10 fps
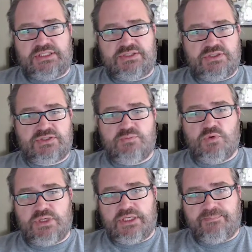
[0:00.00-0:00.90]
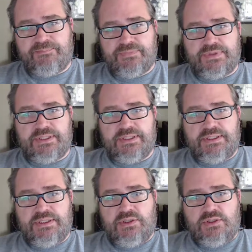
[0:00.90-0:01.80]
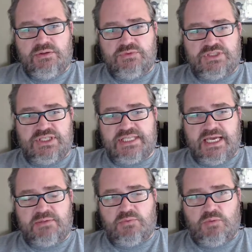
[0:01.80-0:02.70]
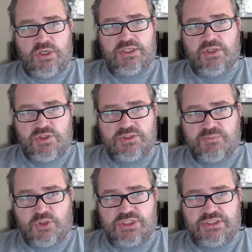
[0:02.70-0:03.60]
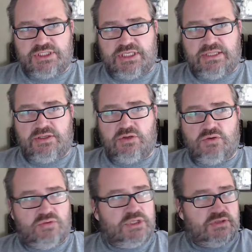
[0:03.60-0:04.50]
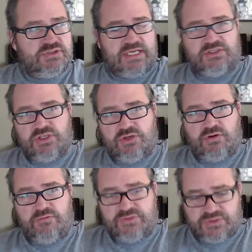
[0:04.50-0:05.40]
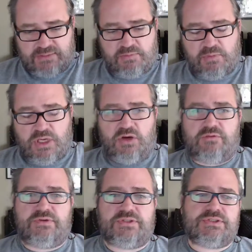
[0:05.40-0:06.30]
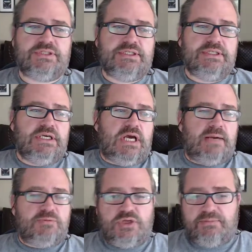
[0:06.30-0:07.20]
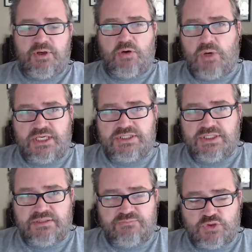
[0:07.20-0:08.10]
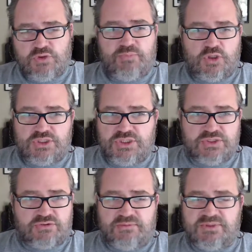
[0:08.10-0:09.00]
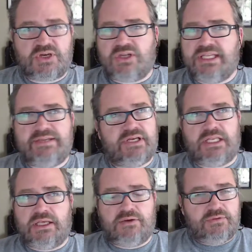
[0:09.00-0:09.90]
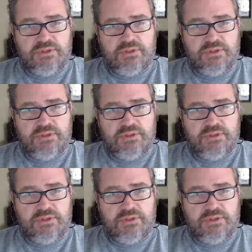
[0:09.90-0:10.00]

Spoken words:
So this morning, we sit down and we're working on this project together. Laura goes out into her office. I'm in my office. I'm doing a bit of writing, doing polishing the script. I've got to leave it alone.